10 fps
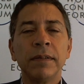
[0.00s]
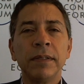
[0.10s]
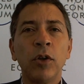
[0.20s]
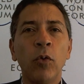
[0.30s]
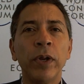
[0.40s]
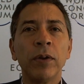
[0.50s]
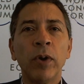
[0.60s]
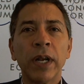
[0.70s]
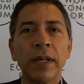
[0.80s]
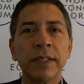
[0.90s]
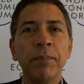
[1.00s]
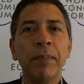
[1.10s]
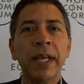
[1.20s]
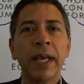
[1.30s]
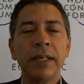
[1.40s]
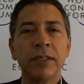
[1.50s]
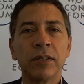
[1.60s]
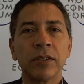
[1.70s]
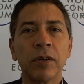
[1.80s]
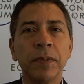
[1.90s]
knowing what are the
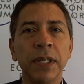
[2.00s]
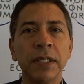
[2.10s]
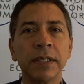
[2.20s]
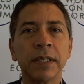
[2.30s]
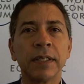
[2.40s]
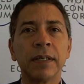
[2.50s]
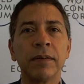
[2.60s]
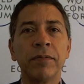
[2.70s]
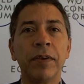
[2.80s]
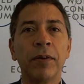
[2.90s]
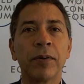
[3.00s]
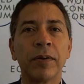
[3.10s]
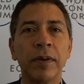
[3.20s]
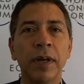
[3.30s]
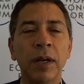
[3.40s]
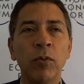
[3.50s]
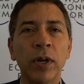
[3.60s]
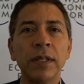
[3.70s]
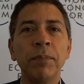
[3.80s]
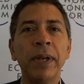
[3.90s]
implications of this figure and what
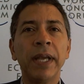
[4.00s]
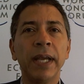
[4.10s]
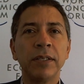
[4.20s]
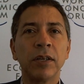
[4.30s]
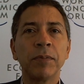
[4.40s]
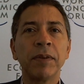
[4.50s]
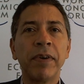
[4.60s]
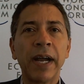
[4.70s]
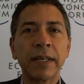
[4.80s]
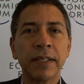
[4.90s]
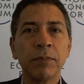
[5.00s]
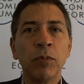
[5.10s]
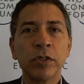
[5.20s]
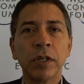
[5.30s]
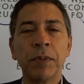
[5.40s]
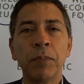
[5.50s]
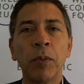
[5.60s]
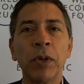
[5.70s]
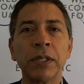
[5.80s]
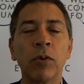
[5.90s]
are the implications of the fact that most of the
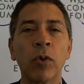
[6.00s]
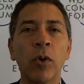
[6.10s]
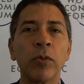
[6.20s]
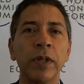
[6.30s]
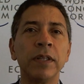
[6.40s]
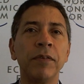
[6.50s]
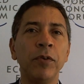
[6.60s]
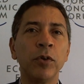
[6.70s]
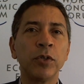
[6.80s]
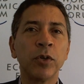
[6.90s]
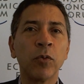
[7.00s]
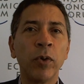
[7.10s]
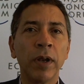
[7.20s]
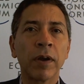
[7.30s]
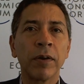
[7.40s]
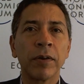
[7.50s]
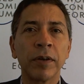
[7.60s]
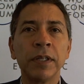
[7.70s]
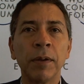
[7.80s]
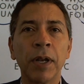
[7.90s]
population growth in the future will occur
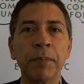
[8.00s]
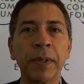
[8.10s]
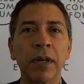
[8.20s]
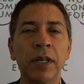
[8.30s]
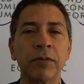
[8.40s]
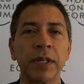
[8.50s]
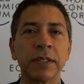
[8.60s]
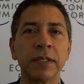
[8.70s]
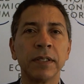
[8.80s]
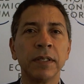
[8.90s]
in developing countries.